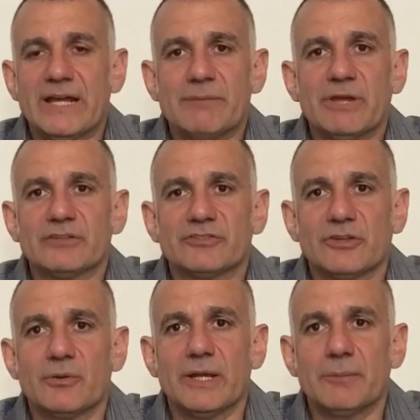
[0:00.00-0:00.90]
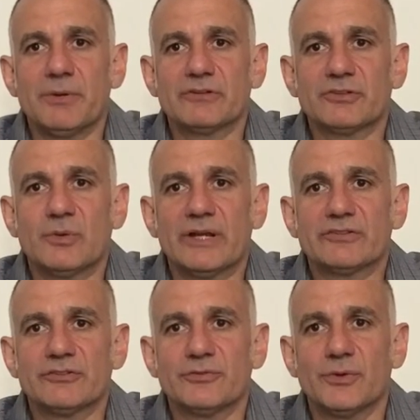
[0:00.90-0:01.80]
I'm not just going to write a bunch of
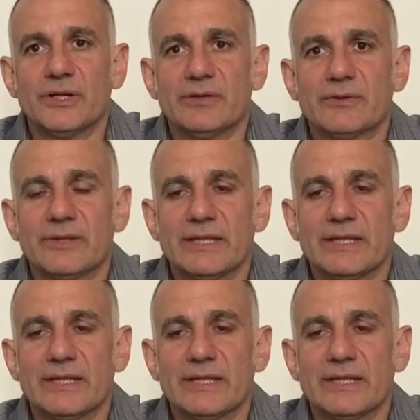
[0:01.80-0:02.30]
questions for you.